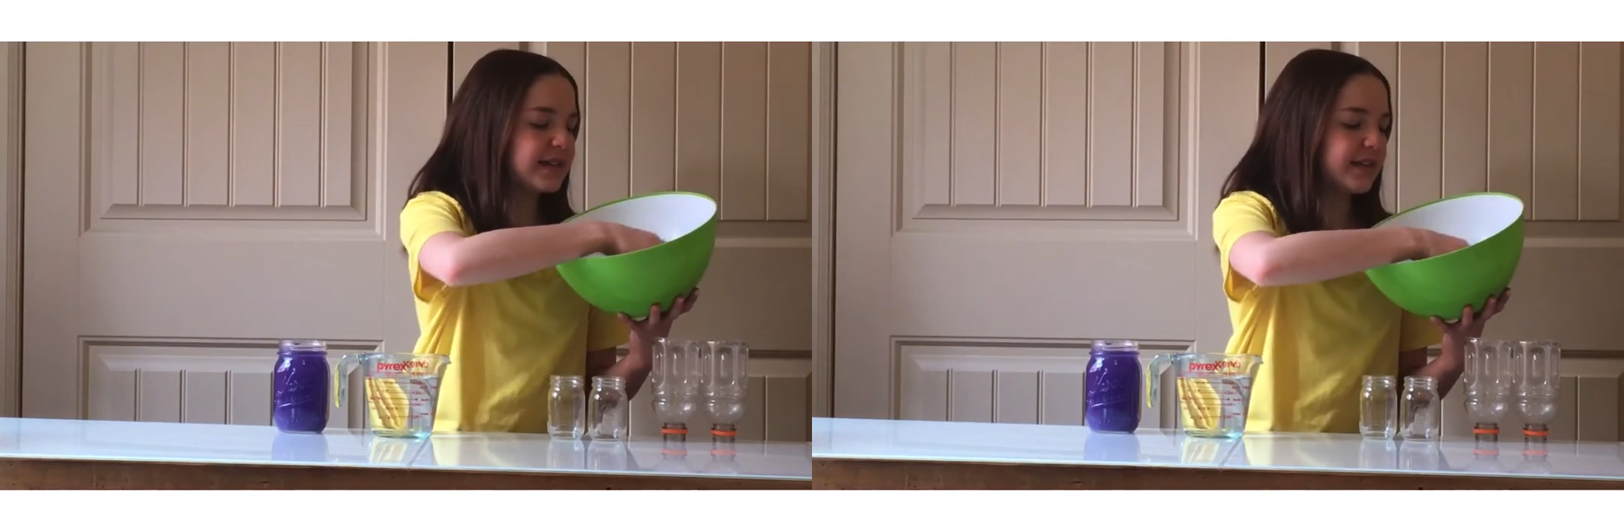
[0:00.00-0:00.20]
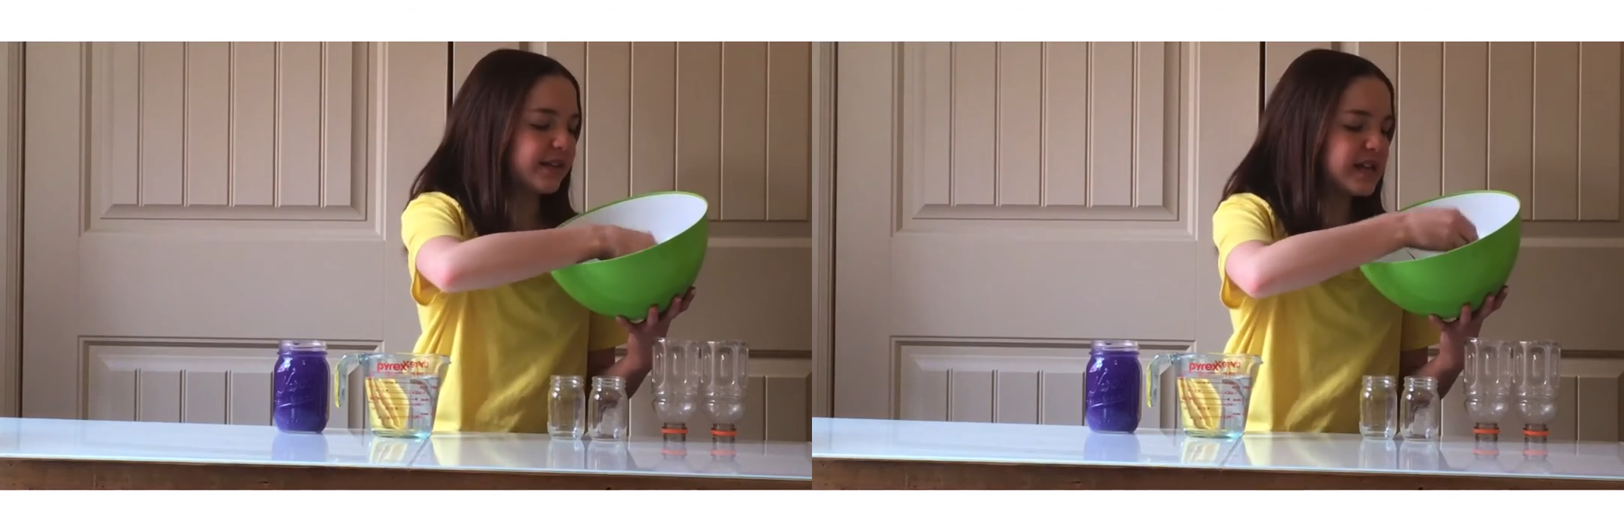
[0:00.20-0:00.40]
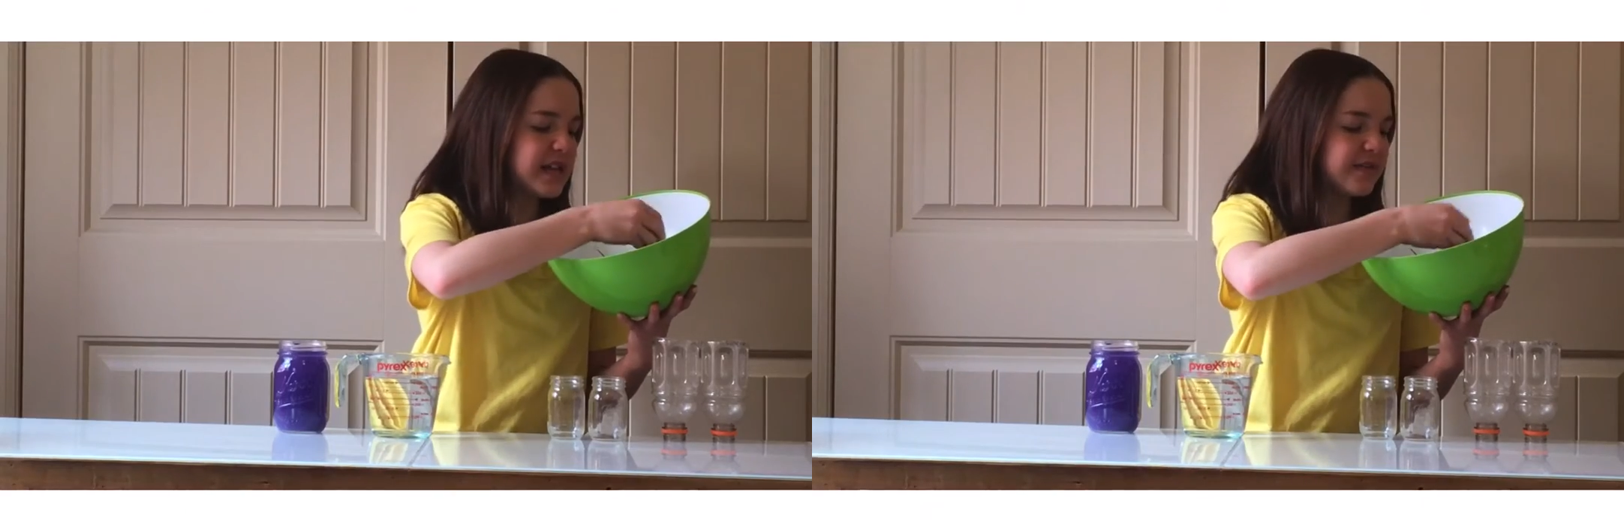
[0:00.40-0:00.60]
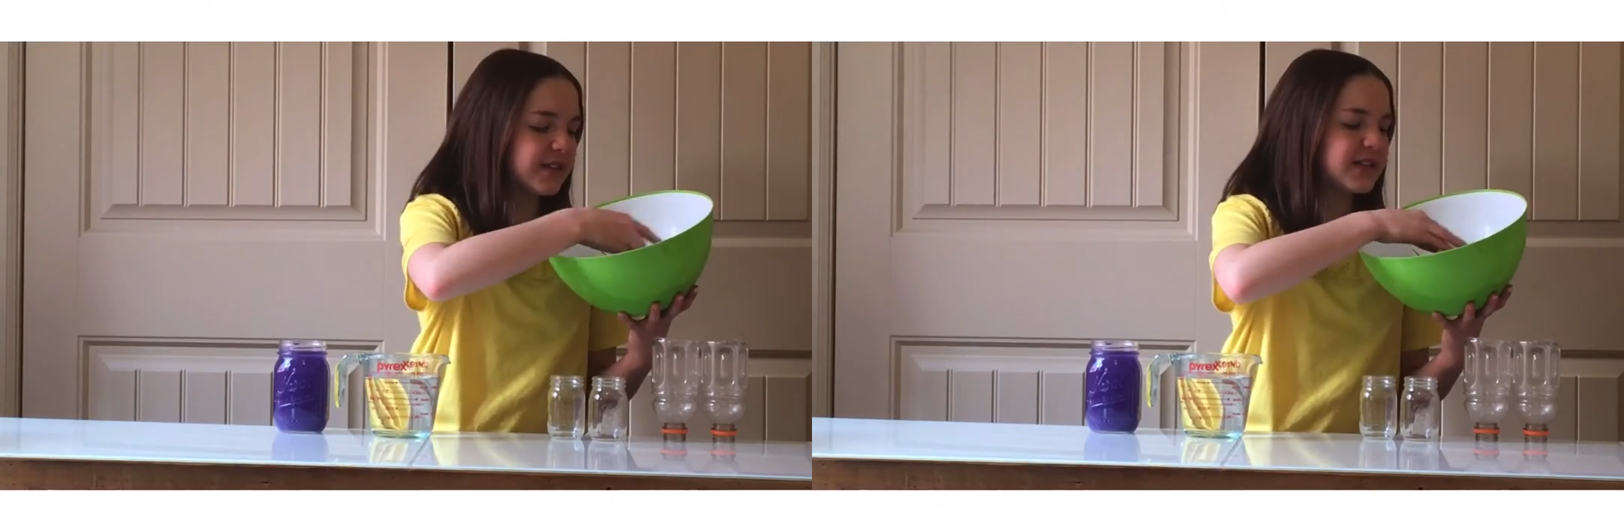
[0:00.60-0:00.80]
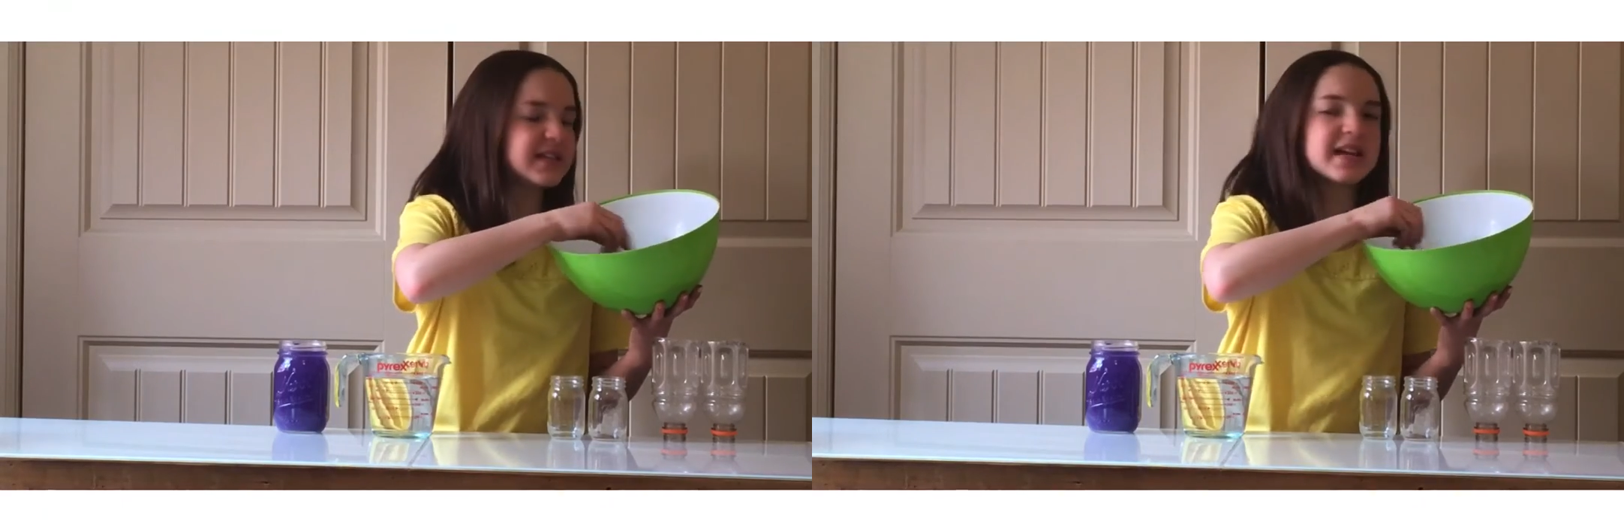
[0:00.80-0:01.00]
and leaves
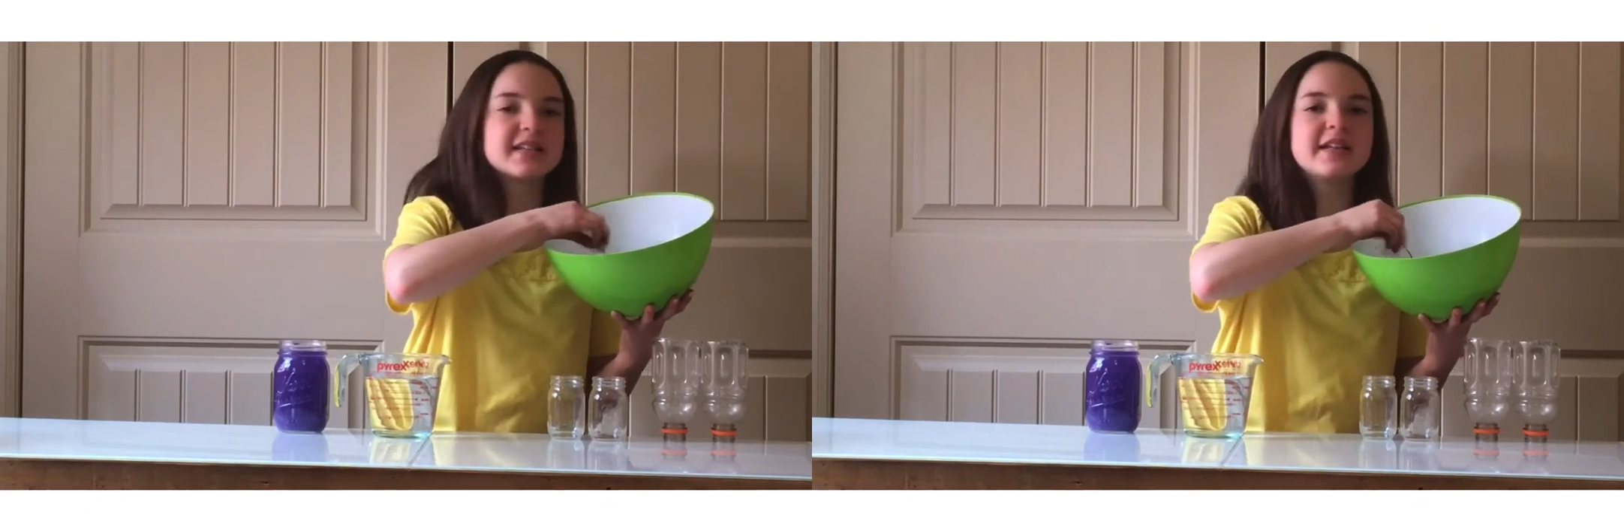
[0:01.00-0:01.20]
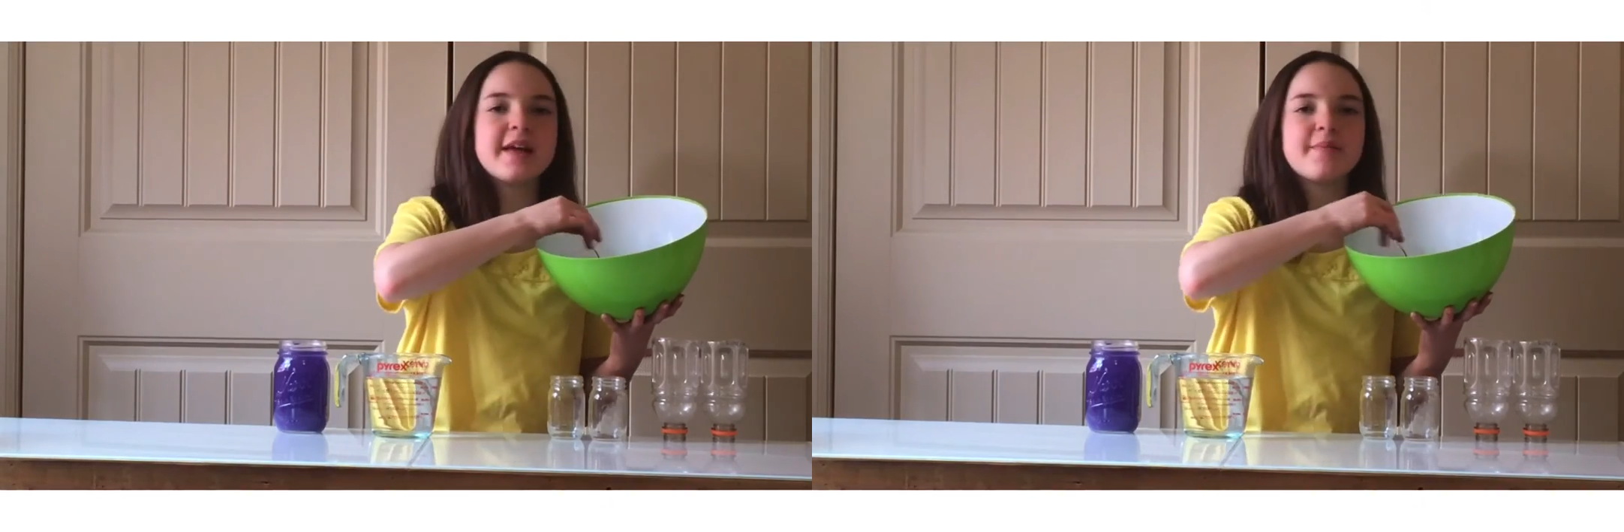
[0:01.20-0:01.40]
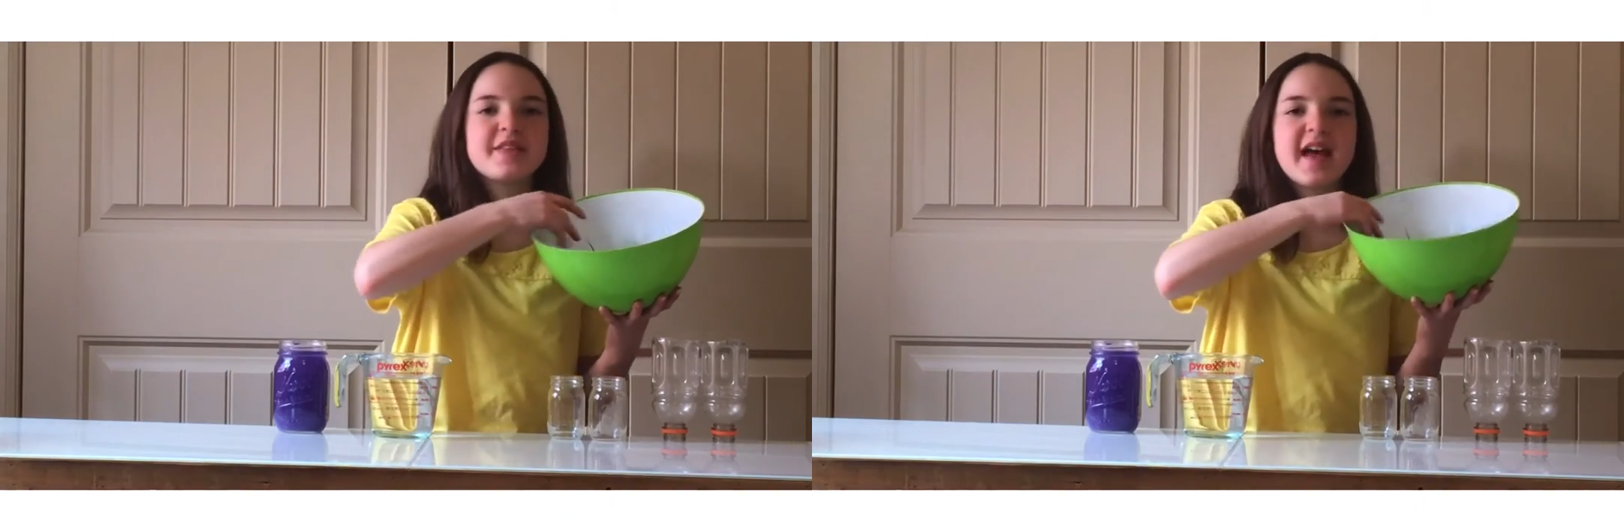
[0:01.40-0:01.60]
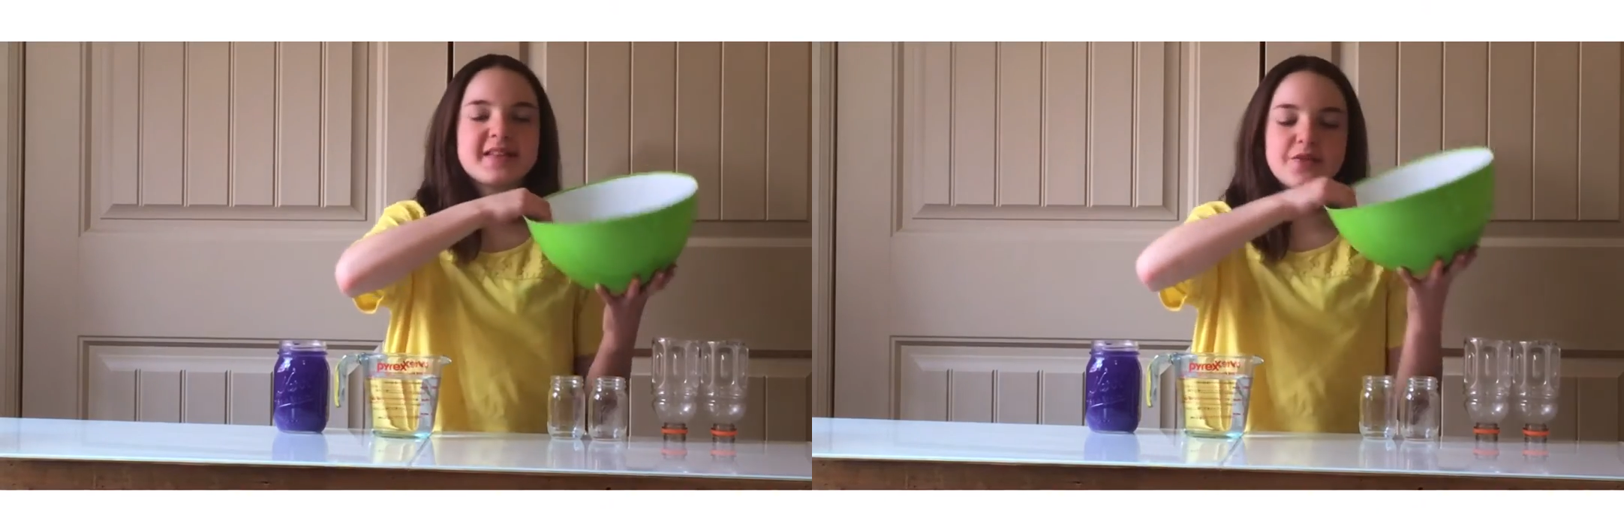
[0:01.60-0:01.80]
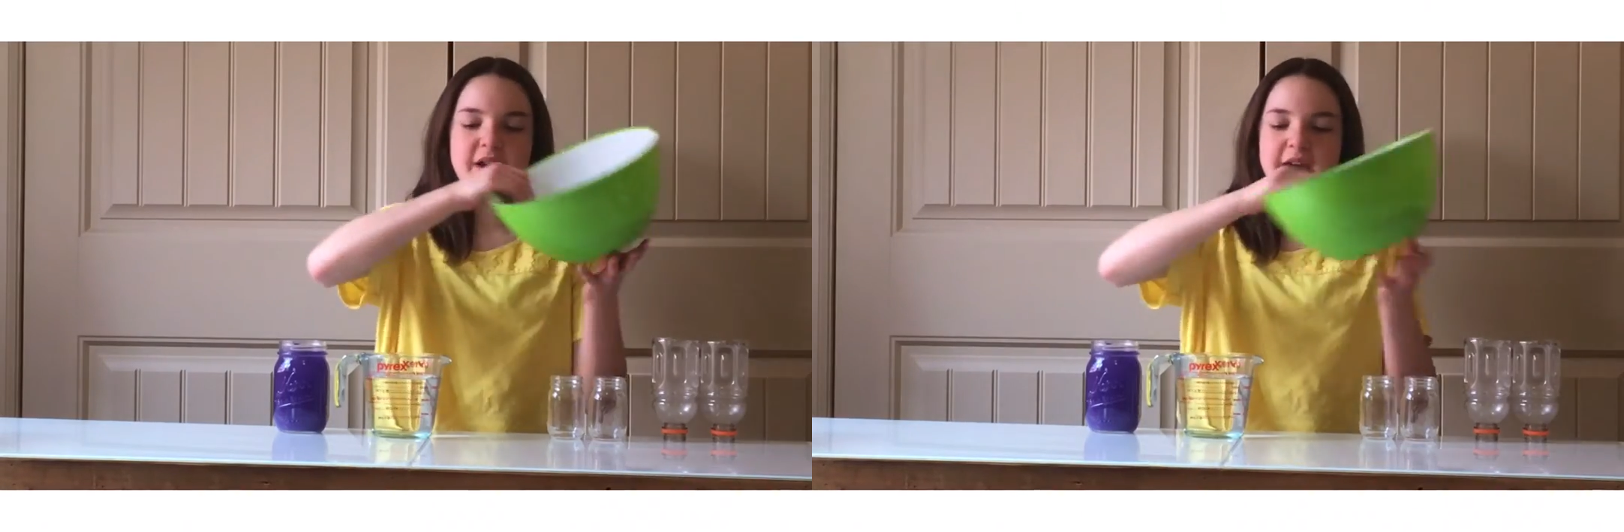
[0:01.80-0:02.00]
and sticks in it, but that's
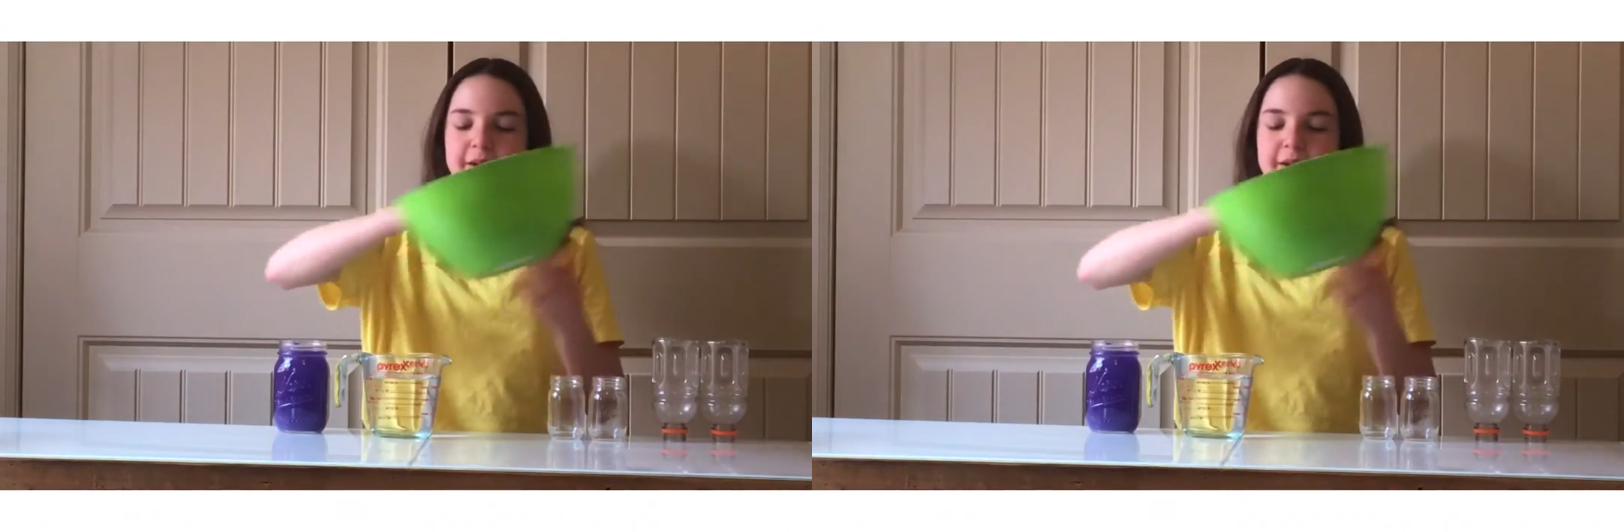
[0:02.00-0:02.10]
okay.